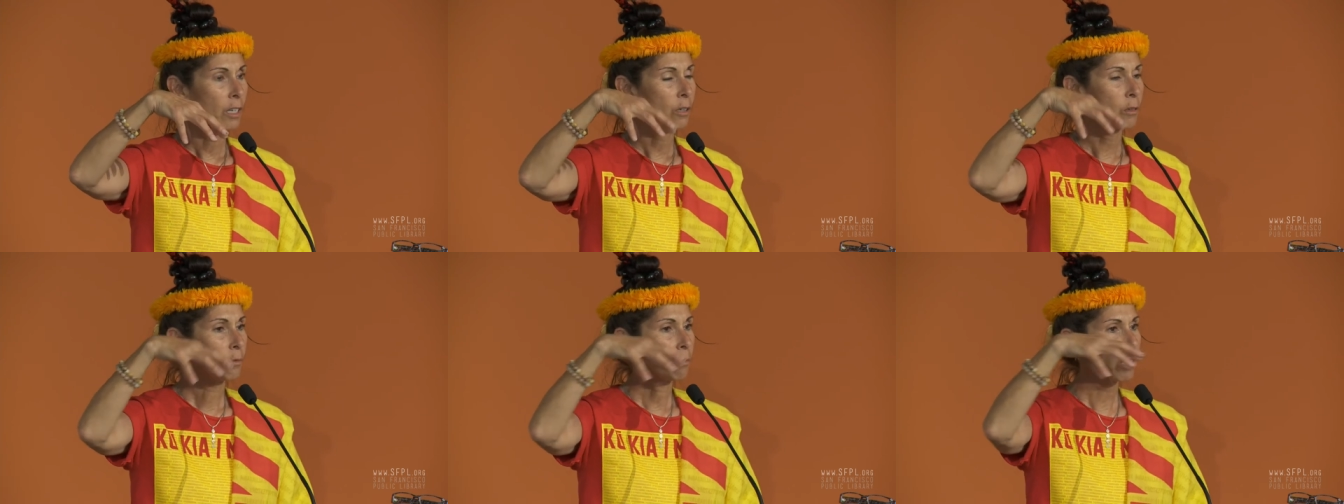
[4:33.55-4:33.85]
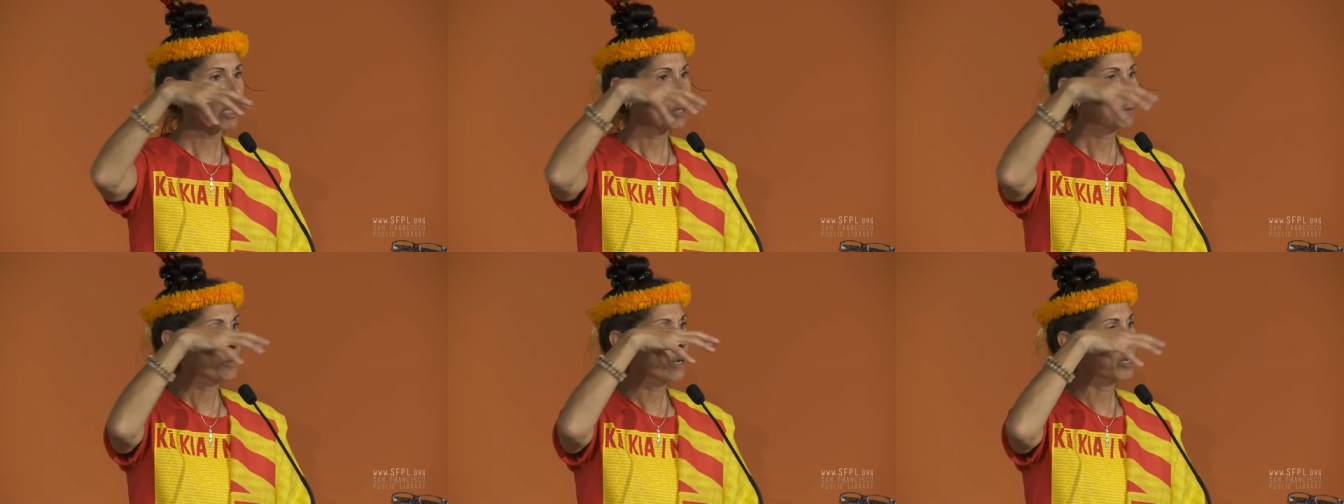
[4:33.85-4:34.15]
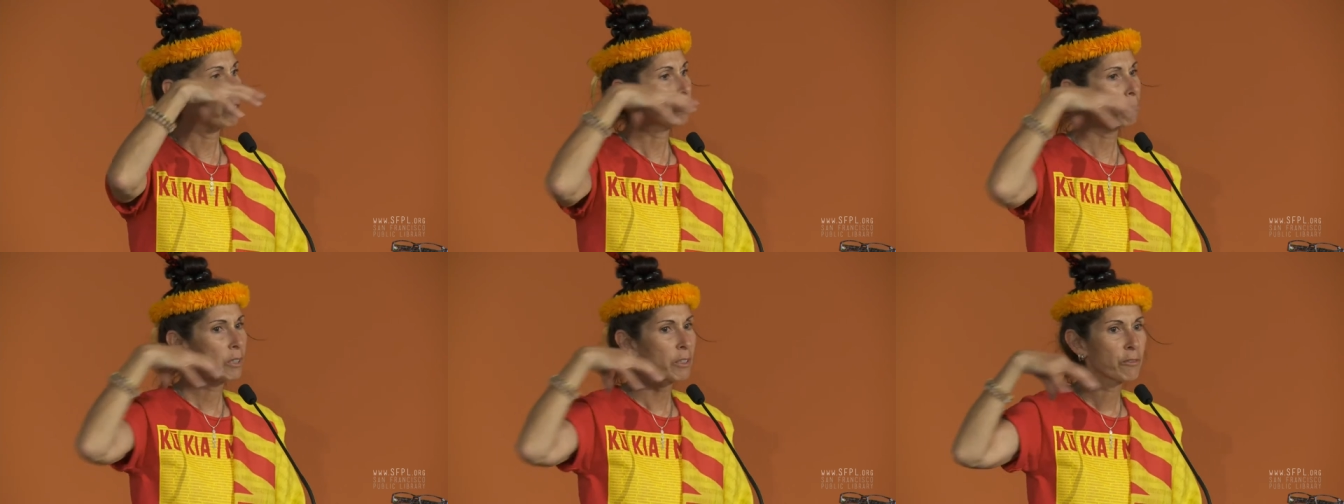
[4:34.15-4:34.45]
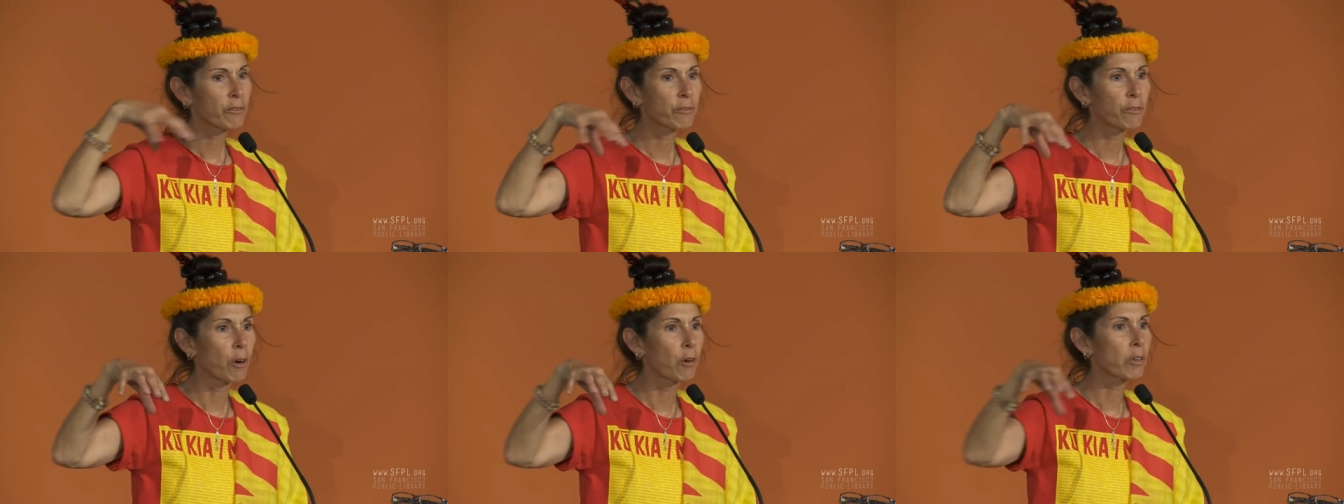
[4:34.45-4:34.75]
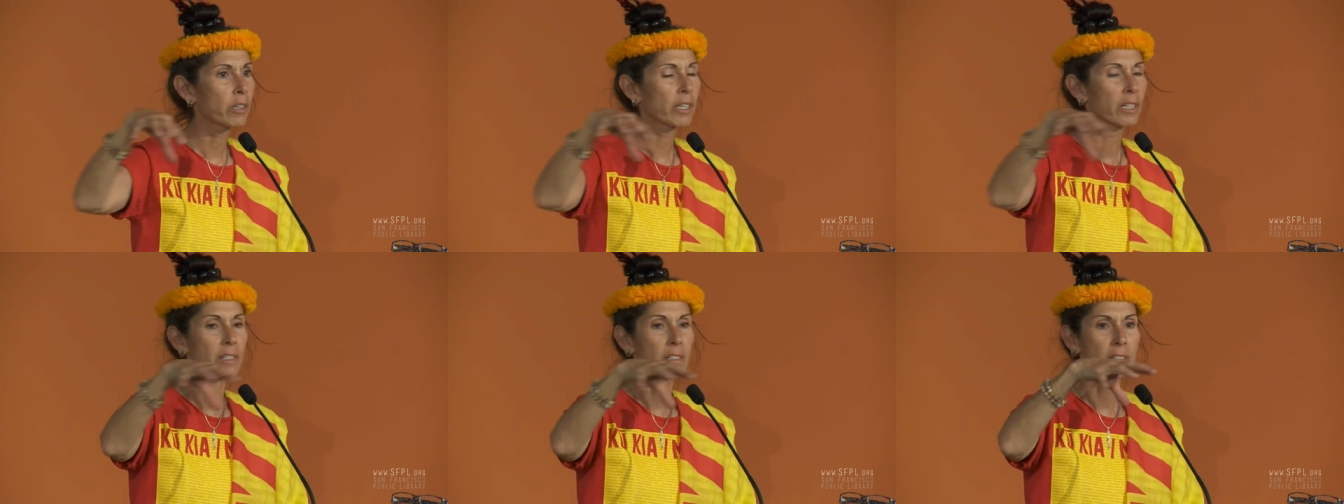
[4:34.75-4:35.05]
What about we
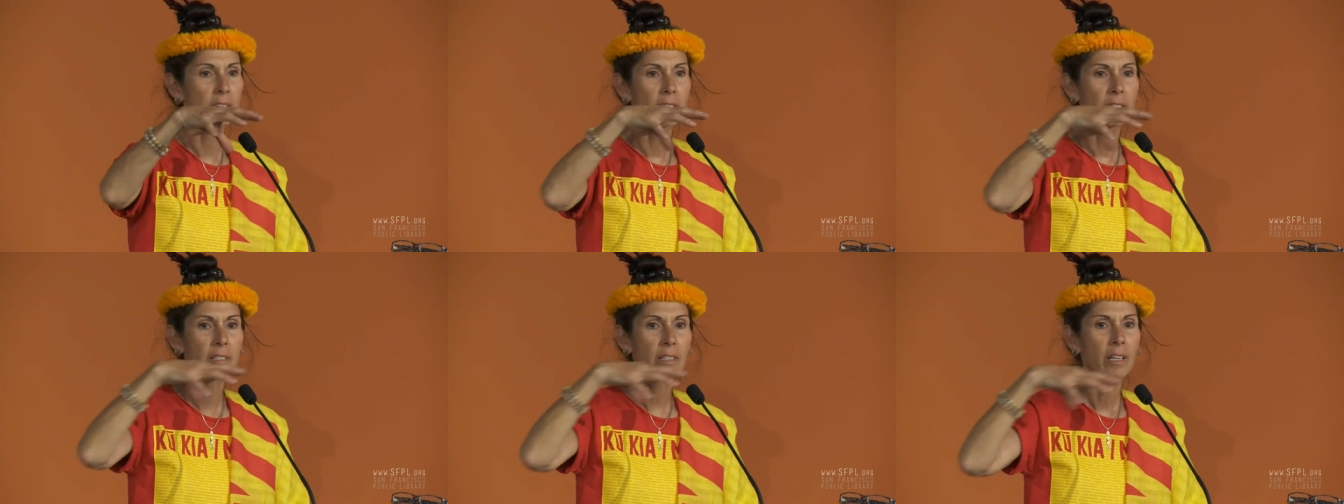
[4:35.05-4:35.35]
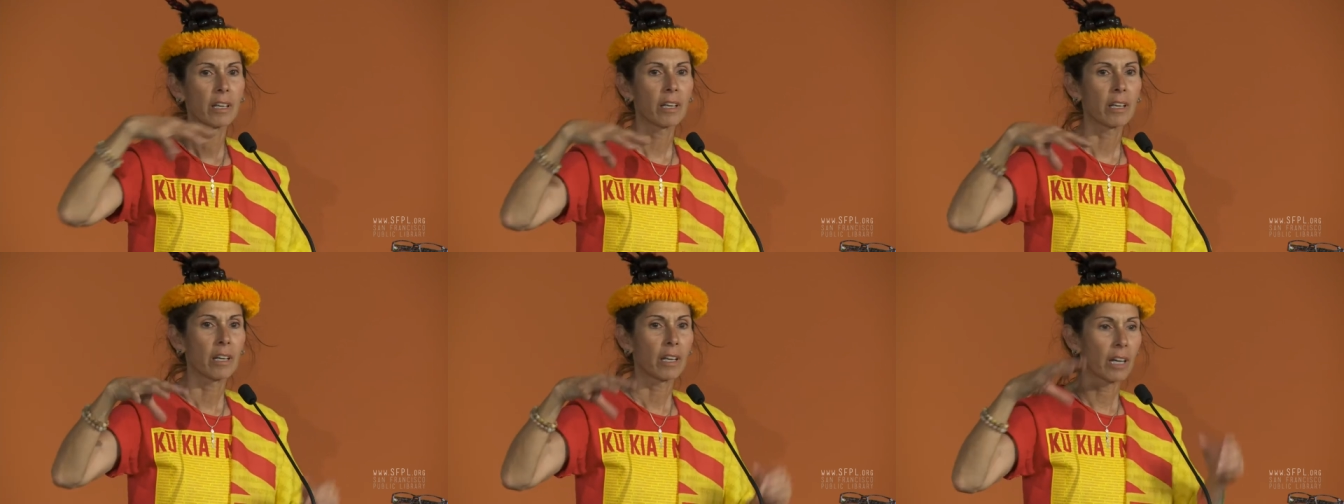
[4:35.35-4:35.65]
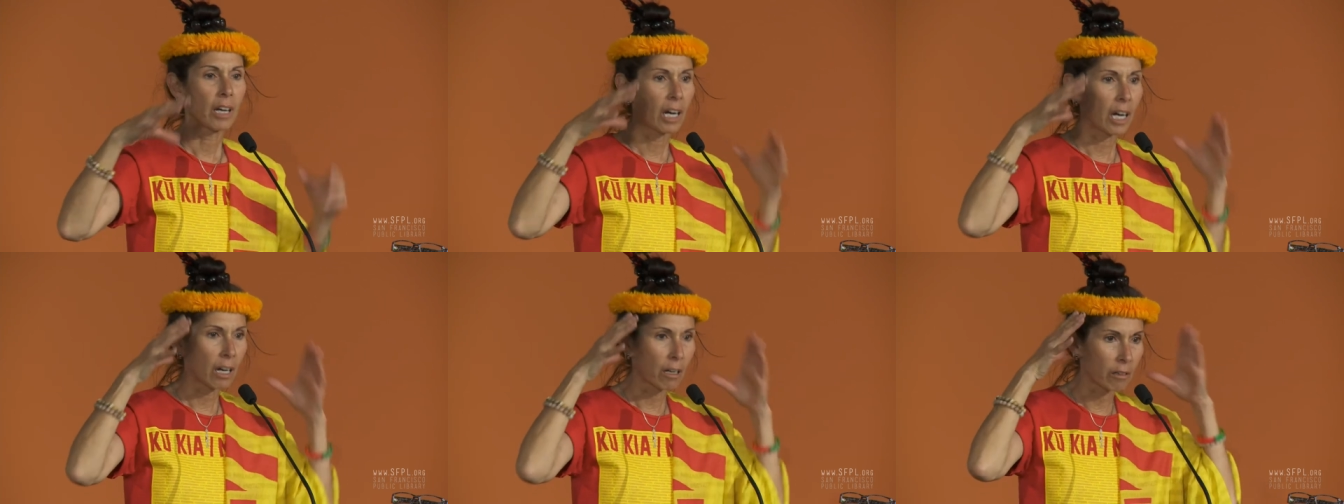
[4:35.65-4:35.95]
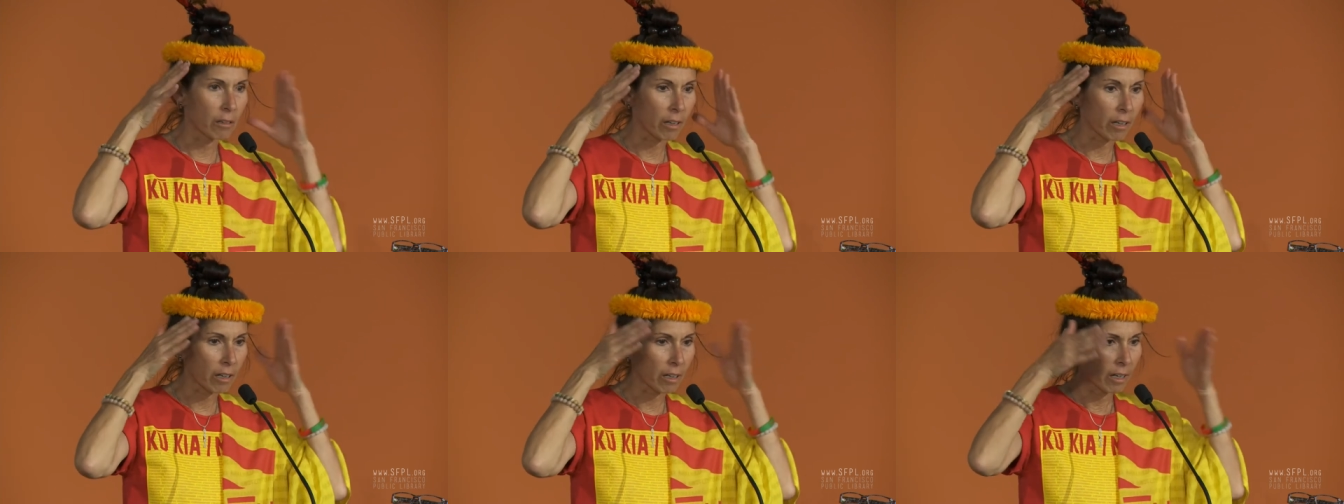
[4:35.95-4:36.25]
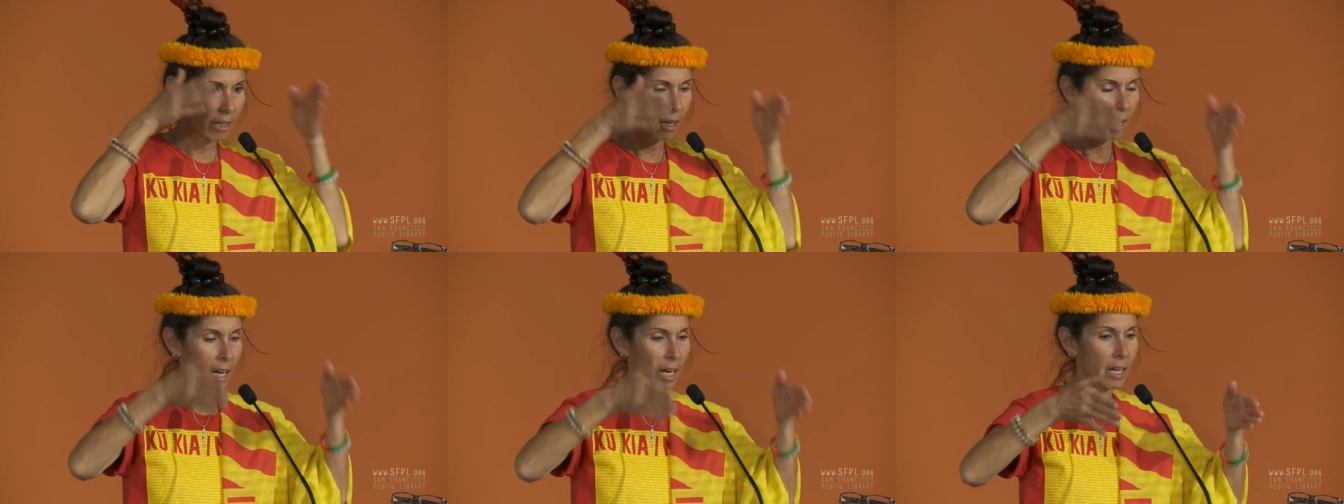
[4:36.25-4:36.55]
focus our
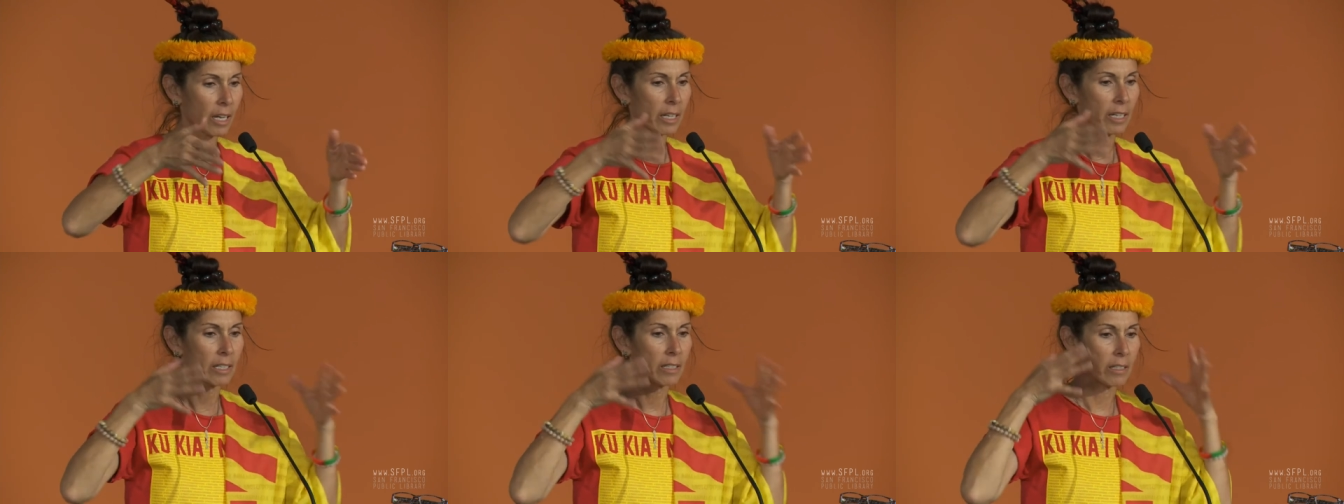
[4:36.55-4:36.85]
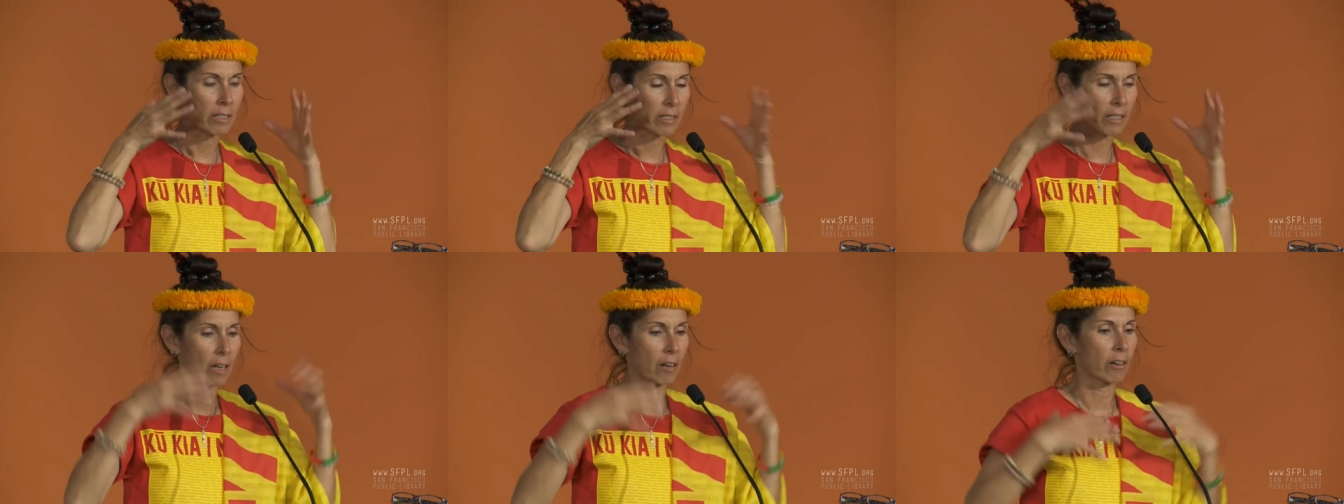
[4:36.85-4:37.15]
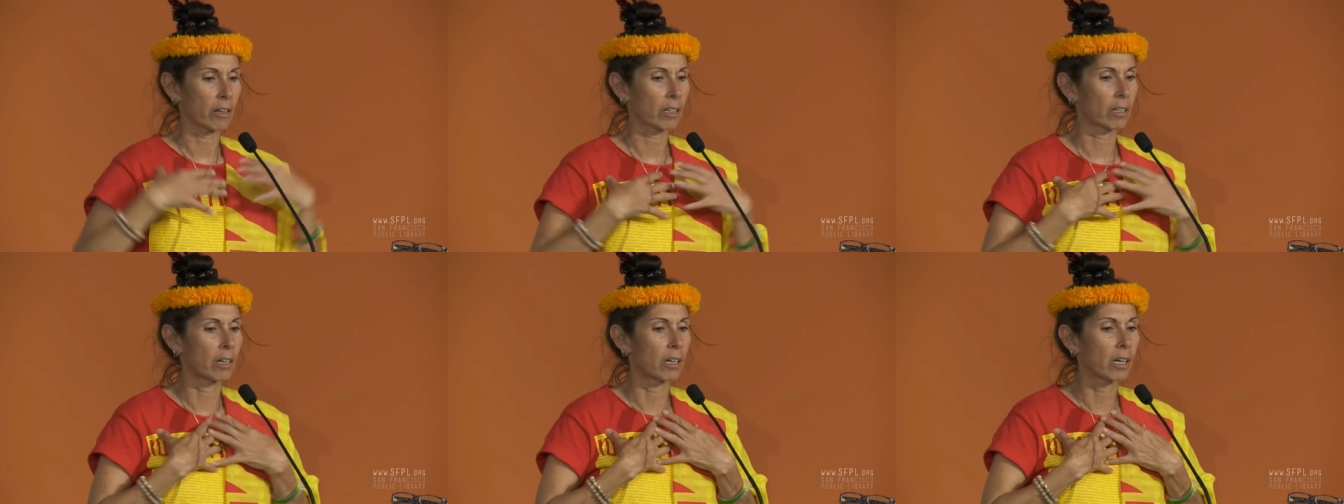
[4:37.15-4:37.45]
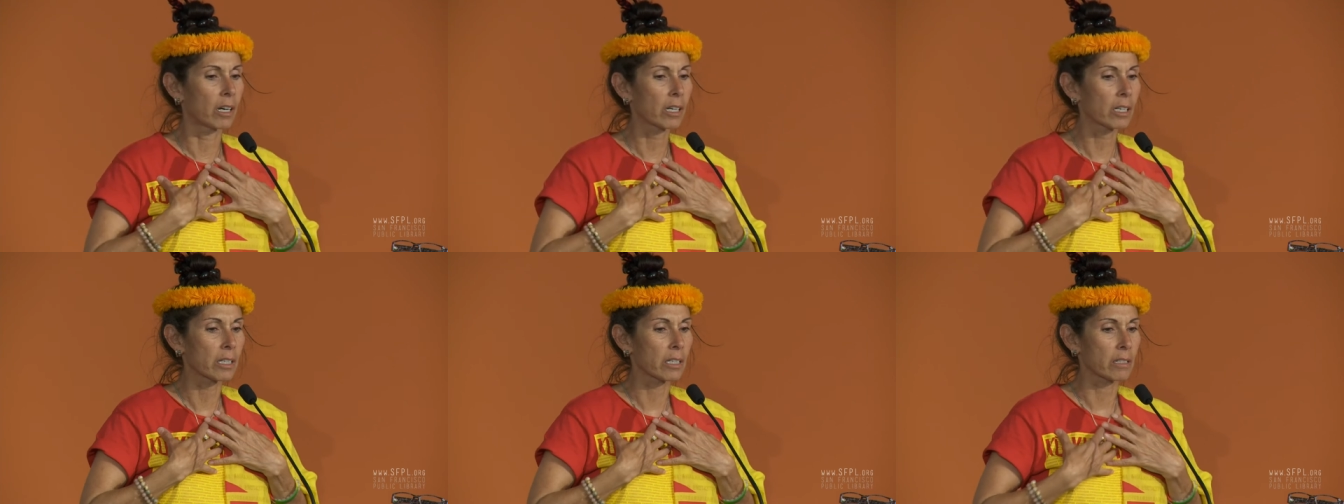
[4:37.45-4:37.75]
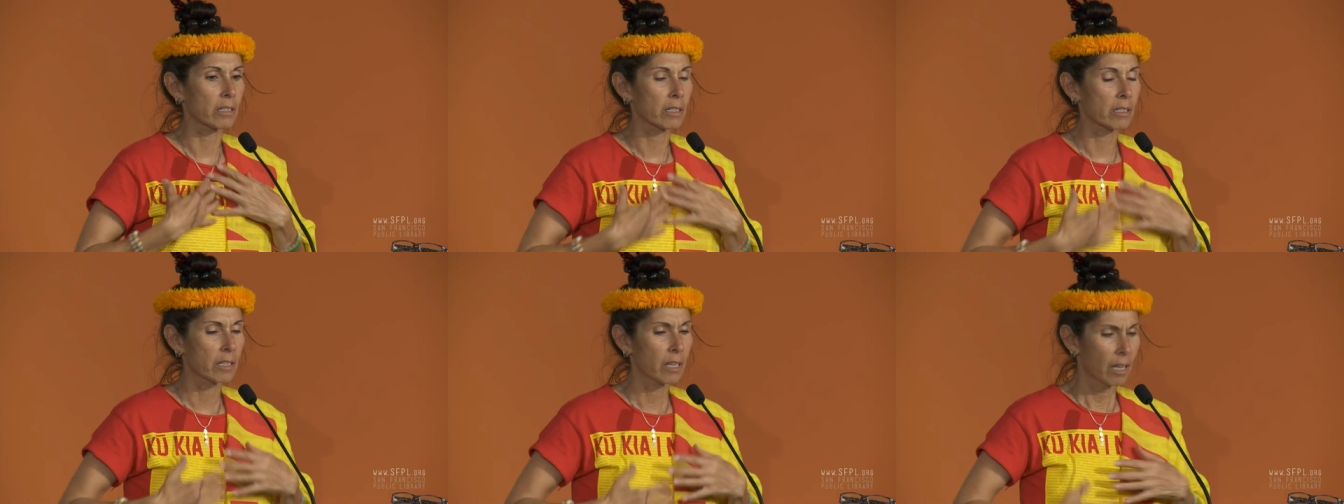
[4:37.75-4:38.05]
eyes, our
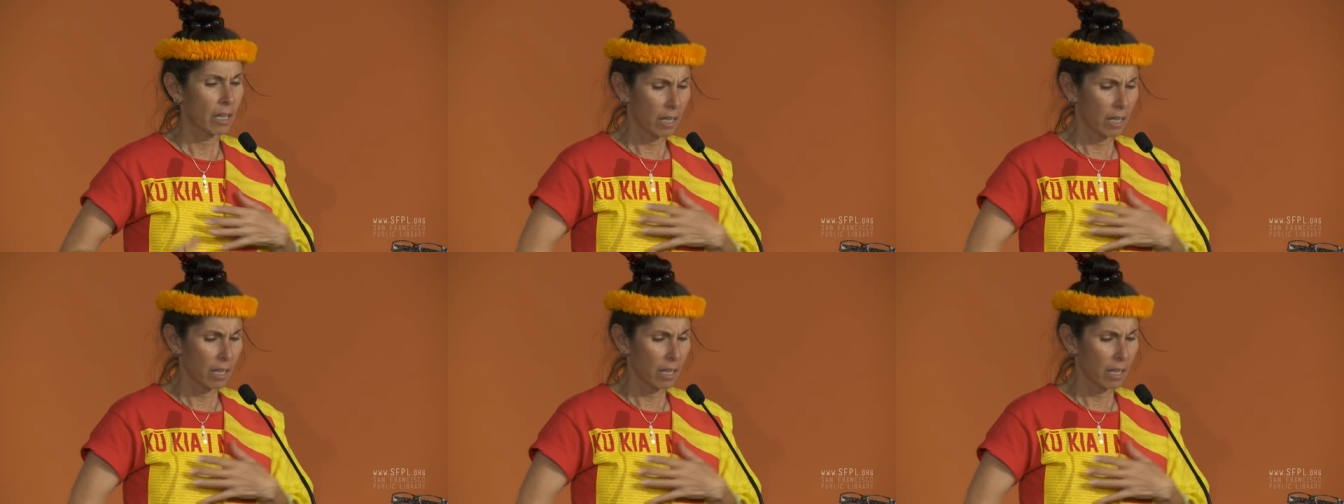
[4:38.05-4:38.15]
hearts,